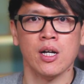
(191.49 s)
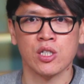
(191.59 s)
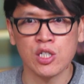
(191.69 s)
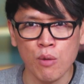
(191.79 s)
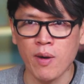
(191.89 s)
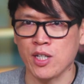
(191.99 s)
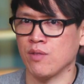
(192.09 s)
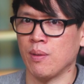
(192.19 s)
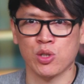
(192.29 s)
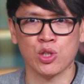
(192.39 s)
so much?
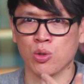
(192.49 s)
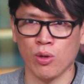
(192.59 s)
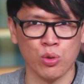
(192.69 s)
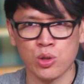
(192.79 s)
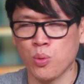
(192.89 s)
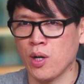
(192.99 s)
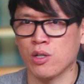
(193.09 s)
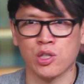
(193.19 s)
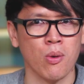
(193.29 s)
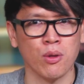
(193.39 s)
If I'm just scrolling through Twitter,
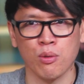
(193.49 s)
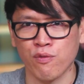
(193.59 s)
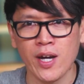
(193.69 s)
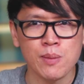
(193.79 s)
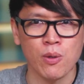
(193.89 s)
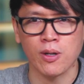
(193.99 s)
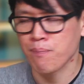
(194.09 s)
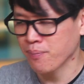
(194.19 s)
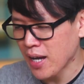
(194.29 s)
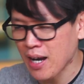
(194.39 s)
scrolling through Facebook
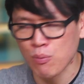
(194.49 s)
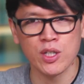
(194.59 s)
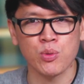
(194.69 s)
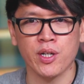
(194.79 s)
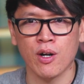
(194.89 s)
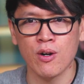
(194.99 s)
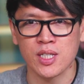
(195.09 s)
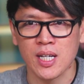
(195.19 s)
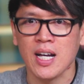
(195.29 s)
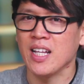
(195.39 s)
at one hundred twenty
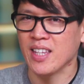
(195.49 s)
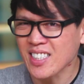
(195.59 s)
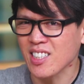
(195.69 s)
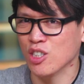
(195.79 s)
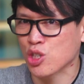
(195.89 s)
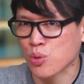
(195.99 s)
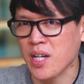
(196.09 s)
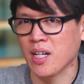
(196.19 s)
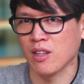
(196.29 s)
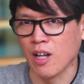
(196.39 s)
hertz, that's going to
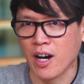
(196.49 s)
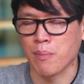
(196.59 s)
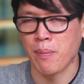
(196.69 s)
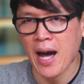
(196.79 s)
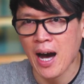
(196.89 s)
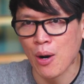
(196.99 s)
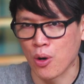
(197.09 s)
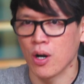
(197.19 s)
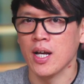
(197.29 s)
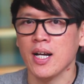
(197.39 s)
drain a lot of power.